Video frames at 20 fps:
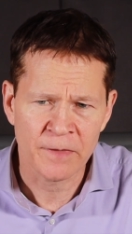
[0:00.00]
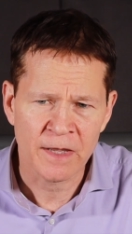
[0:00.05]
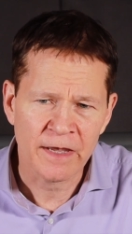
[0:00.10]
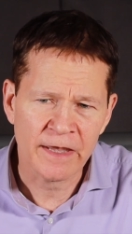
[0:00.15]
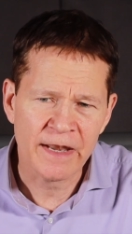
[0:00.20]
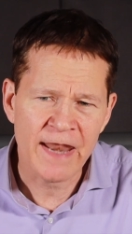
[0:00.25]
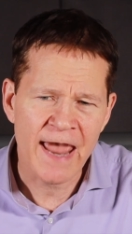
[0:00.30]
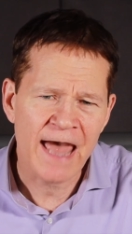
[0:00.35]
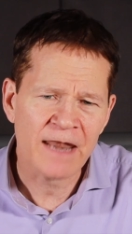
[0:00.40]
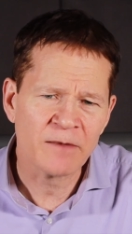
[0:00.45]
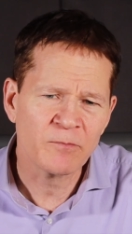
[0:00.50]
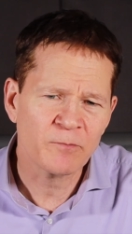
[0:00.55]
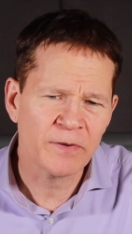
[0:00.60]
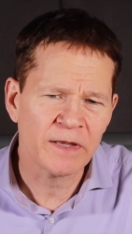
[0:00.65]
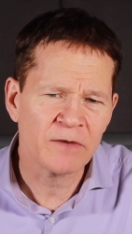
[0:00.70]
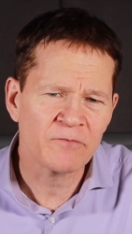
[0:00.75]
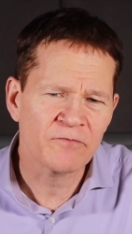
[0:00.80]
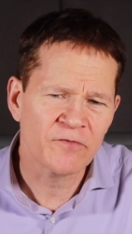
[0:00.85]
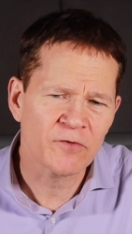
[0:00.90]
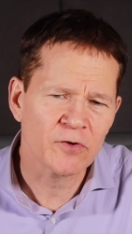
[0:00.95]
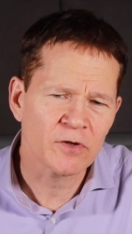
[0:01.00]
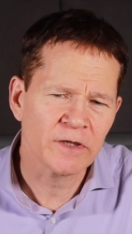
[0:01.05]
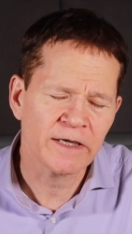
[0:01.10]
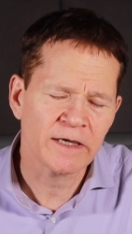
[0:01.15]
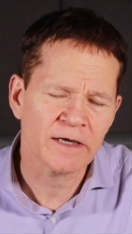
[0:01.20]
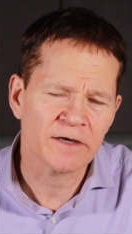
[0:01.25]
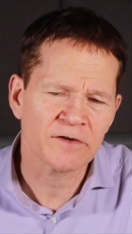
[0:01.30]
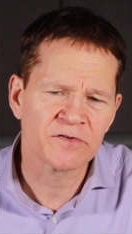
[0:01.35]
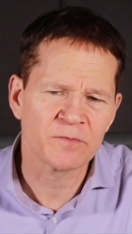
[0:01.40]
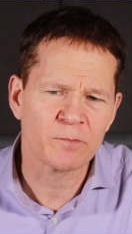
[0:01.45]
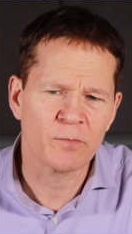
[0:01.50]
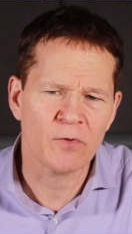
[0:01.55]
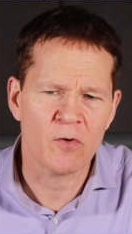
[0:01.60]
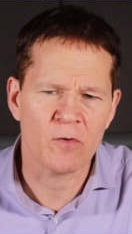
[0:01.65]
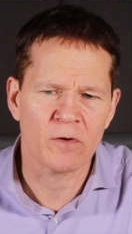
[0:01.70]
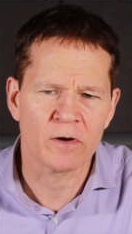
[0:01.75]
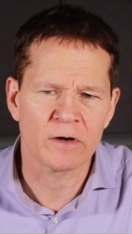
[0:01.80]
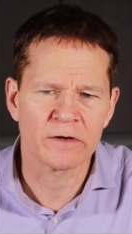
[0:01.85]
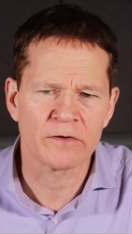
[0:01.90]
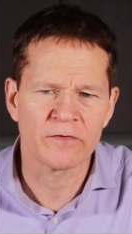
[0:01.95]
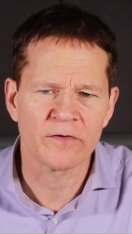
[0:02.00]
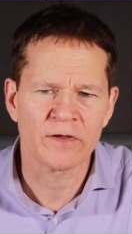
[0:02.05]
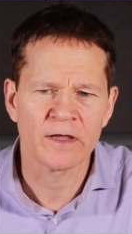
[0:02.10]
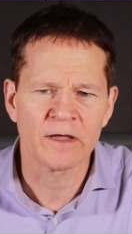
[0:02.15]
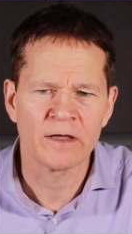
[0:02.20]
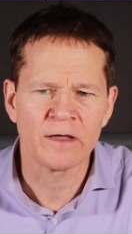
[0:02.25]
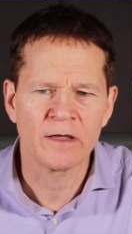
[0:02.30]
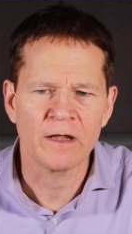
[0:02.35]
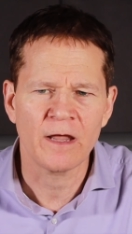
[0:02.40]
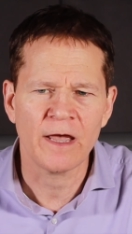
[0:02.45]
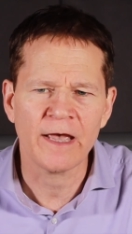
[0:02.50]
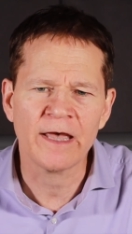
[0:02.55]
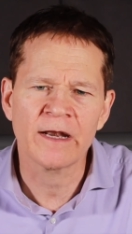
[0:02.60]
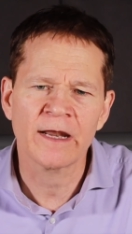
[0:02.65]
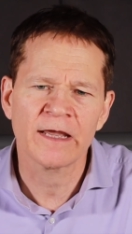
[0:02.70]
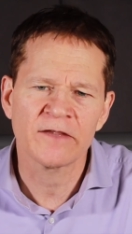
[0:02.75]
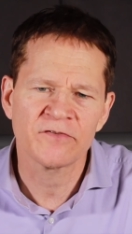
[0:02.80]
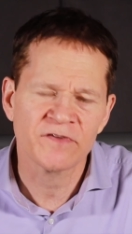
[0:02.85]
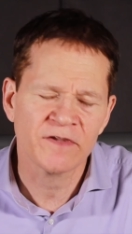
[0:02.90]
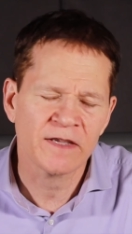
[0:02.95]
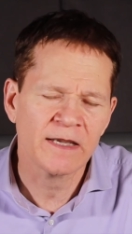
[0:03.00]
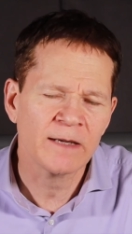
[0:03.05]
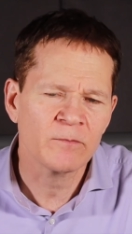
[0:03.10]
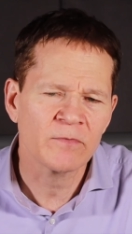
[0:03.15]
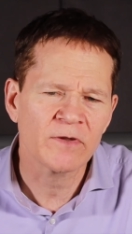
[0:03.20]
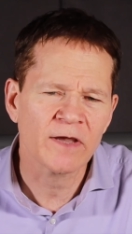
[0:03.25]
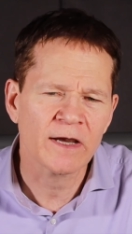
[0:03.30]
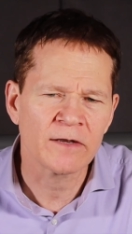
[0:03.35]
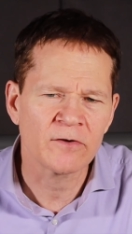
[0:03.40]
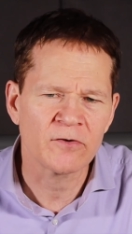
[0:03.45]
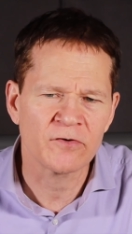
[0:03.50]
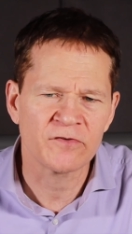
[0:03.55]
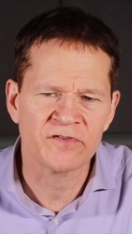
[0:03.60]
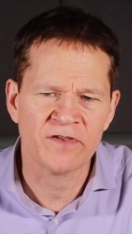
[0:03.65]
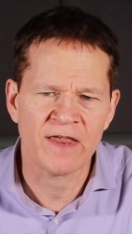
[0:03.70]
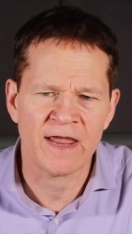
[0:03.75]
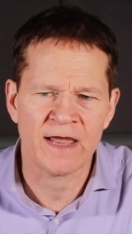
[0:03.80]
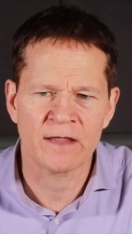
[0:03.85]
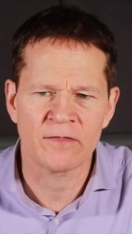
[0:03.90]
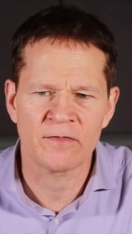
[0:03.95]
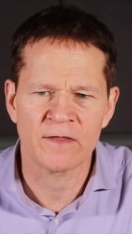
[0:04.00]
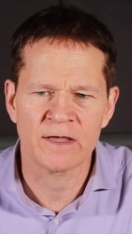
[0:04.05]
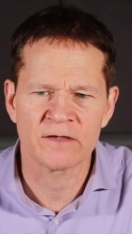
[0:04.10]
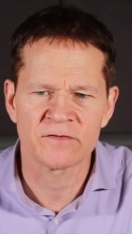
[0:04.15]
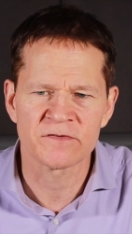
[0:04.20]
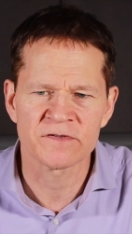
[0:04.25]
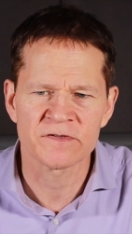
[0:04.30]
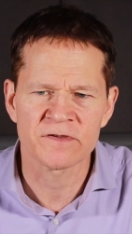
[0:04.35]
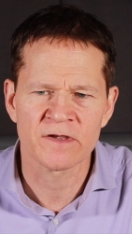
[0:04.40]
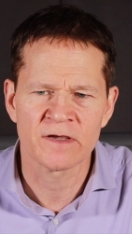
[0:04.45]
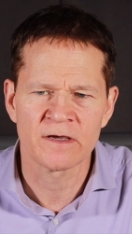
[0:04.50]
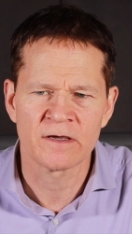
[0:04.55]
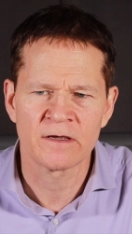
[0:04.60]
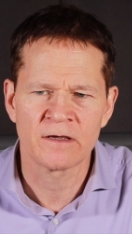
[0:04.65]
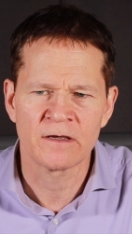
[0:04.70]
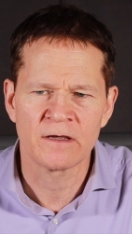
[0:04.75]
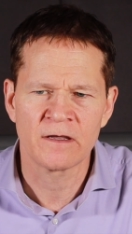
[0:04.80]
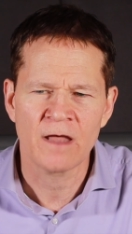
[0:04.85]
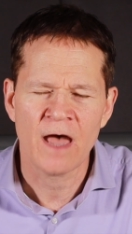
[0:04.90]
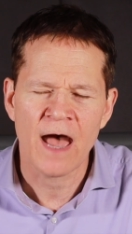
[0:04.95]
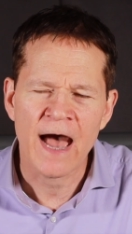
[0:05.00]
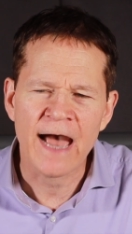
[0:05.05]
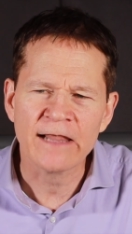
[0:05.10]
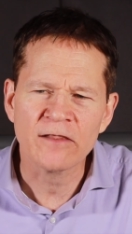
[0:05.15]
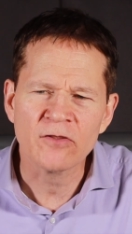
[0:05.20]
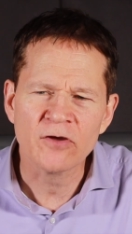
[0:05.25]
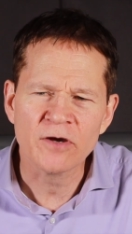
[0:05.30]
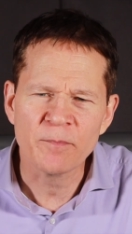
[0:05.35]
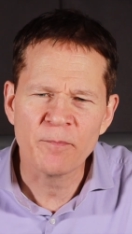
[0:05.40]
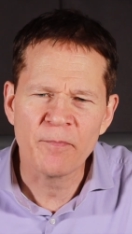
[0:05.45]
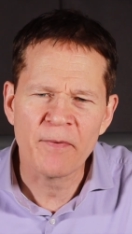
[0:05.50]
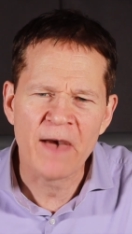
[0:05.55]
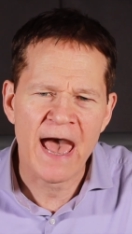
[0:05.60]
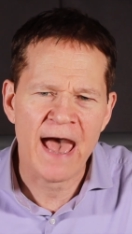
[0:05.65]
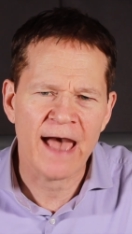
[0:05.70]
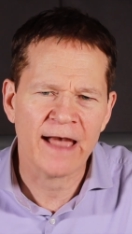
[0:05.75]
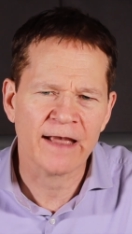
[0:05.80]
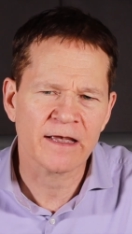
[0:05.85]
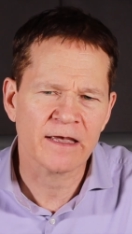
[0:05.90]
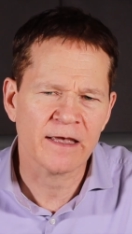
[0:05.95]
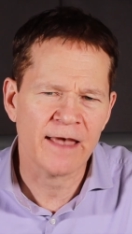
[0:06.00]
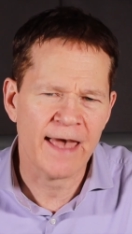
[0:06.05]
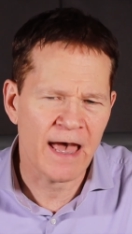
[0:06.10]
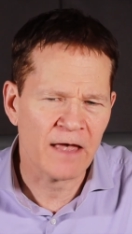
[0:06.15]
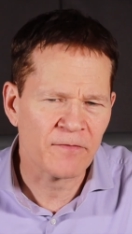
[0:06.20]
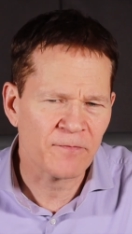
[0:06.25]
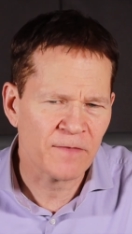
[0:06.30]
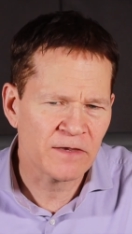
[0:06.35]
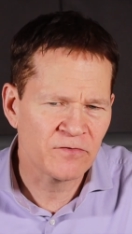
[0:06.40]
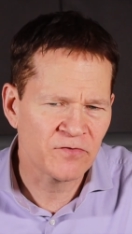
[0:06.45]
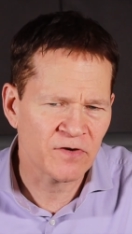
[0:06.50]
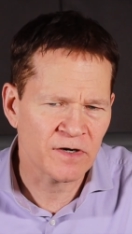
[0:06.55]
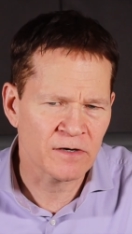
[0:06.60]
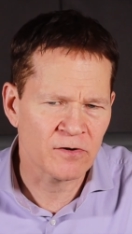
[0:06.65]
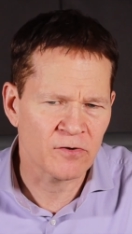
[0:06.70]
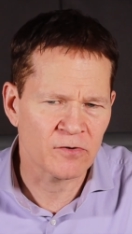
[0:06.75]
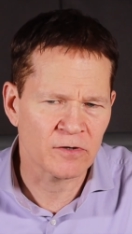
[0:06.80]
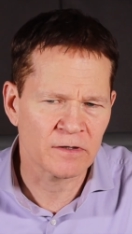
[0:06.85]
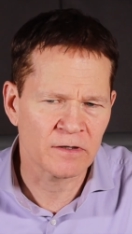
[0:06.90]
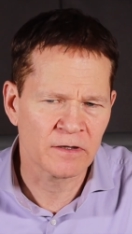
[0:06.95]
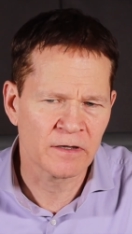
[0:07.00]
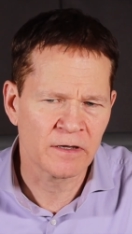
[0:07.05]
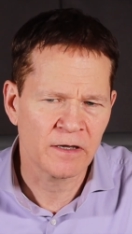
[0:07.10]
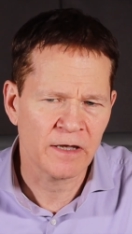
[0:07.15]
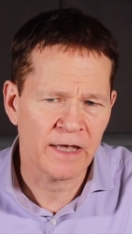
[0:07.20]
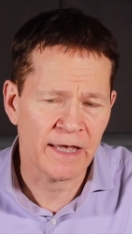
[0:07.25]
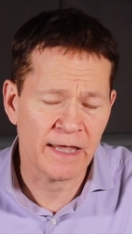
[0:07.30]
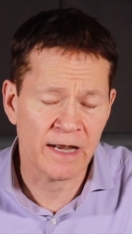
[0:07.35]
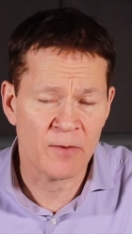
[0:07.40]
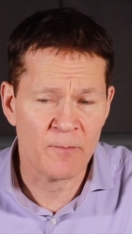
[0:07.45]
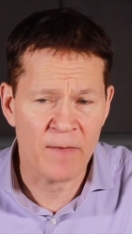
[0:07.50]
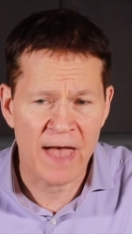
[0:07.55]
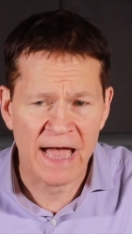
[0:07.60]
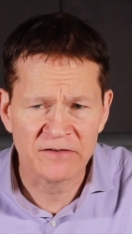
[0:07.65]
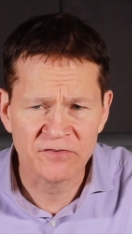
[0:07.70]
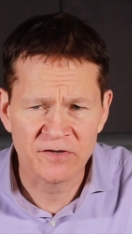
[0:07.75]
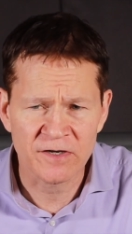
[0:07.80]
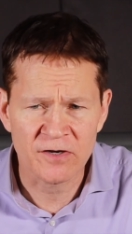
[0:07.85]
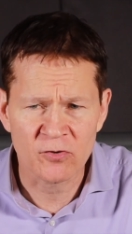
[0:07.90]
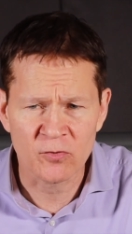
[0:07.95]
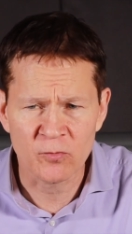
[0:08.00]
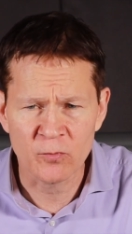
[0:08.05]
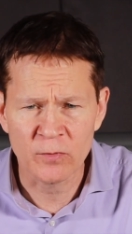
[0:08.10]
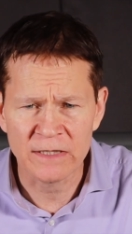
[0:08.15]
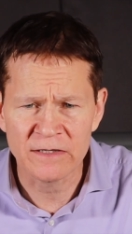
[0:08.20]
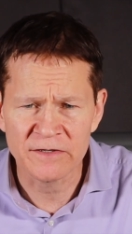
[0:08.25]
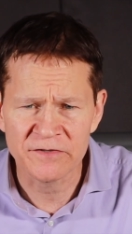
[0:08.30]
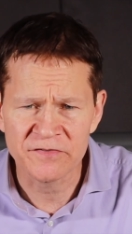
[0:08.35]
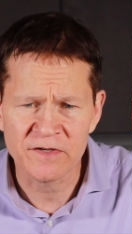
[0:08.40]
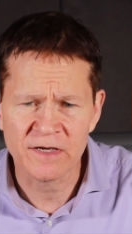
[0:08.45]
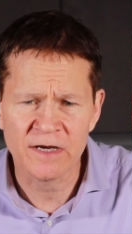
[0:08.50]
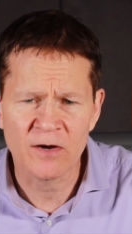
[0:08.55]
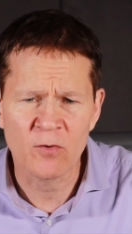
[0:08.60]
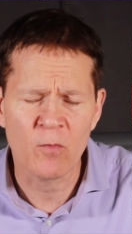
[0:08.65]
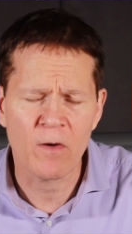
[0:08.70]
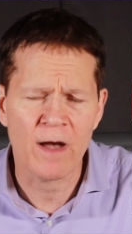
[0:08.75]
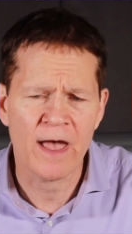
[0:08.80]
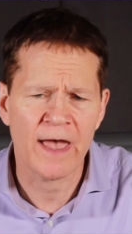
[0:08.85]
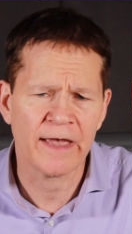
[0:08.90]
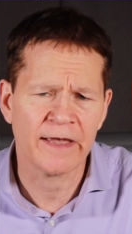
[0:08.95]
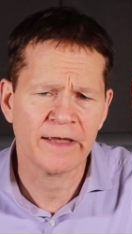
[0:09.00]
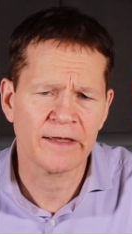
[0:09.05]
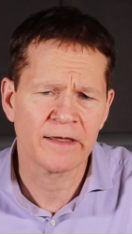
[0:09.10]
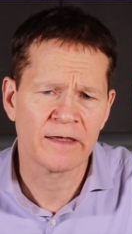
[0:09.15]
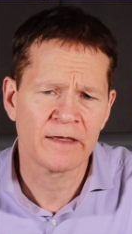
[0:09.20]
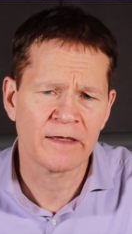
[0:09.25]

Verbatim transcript: It hadn't been fully explored, and I seemed to understand this. I looked back at the jungle in a magical, realistic way.